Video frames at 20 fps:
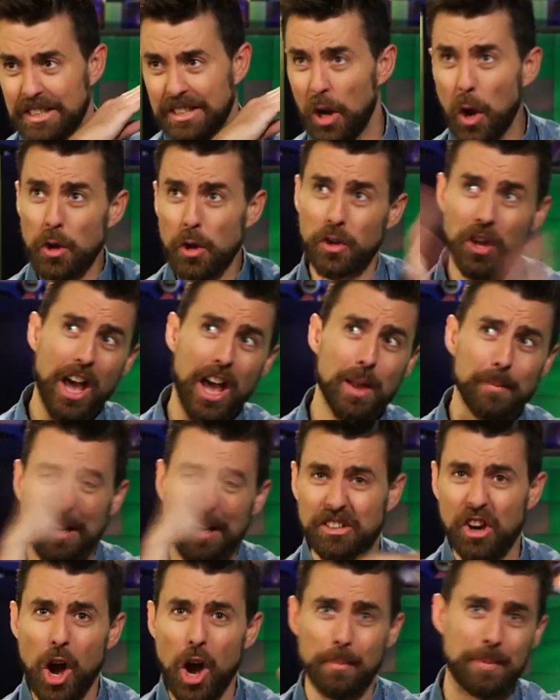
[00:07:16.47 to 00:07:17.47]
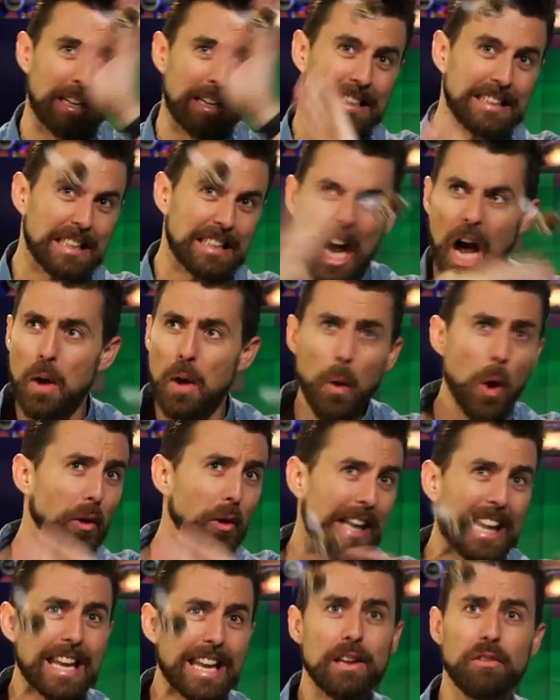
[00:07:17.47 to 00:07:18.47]
No, you can't have my job. I
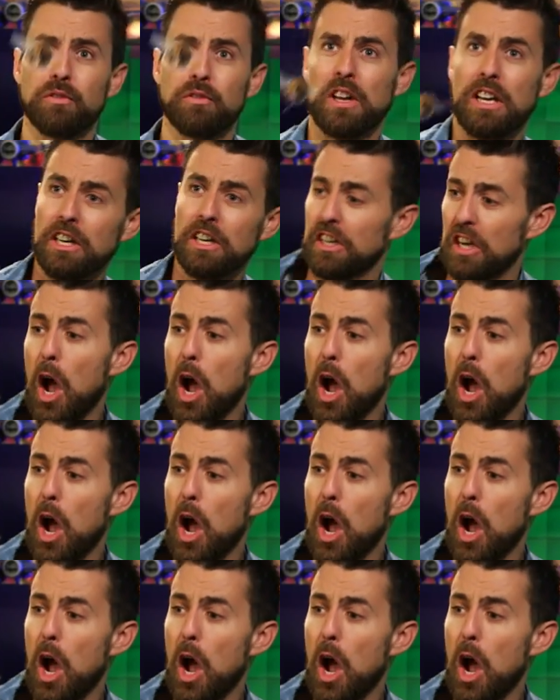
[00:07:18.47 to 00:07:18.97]
won't leave.